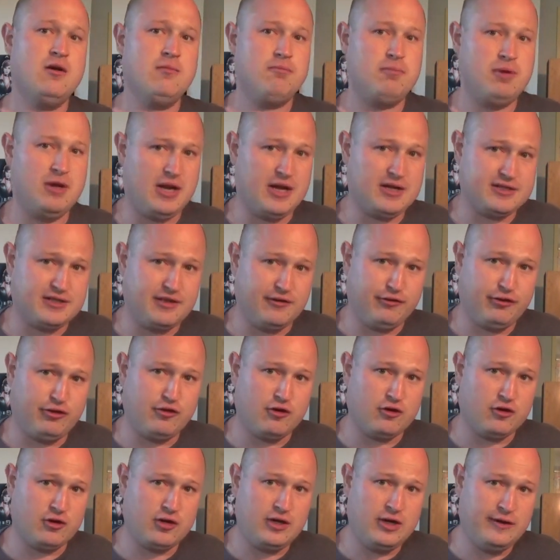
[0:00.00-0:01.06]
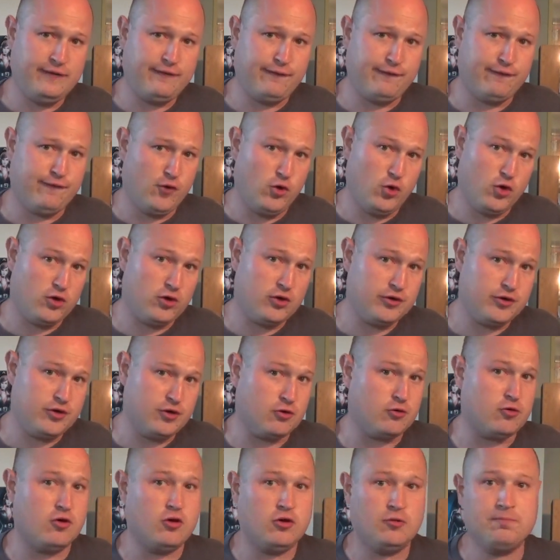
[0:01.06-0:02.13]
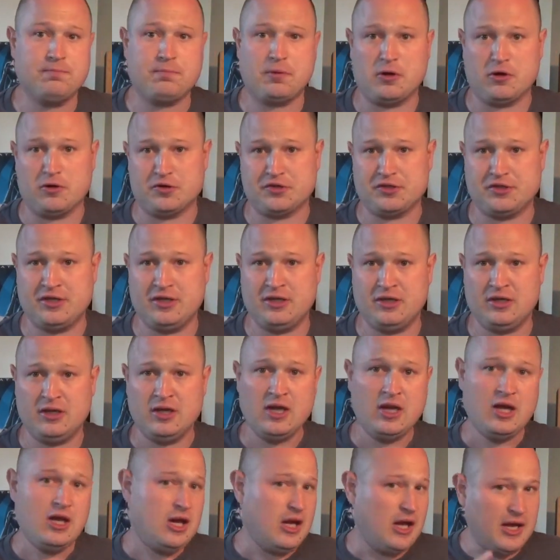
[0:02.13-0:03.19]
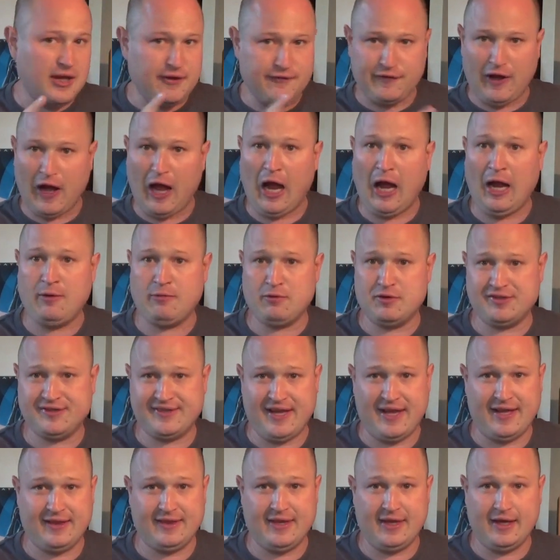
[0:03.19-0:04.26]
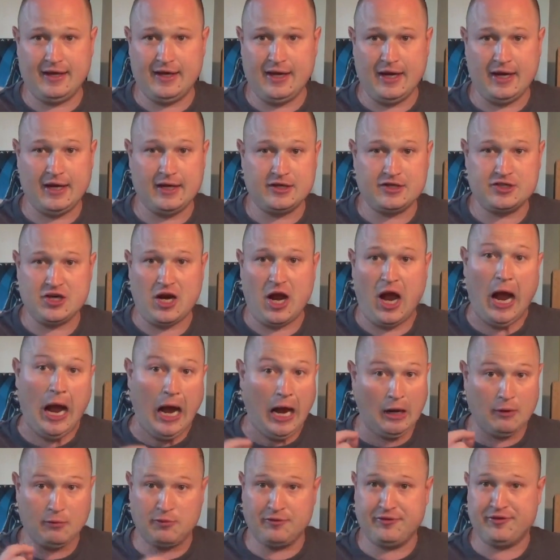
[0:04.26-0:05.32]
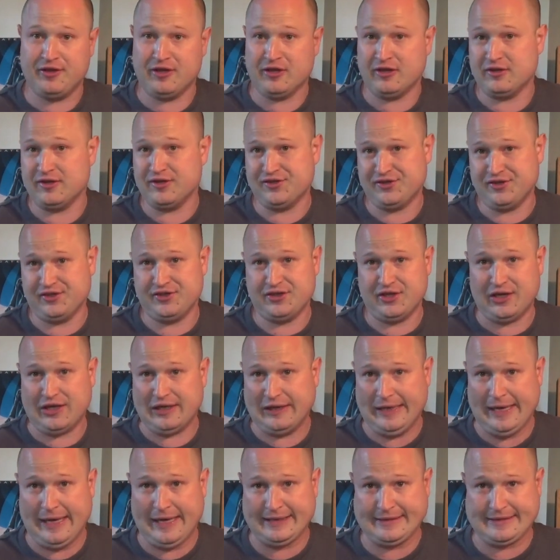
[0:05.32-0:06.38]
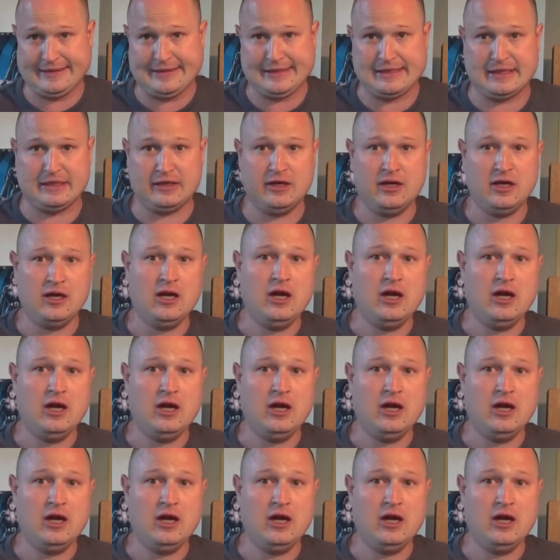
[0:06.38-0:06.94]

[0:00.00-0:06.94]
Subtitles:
But as a 34-year-old person, if I was at that age, I would think this is a classic.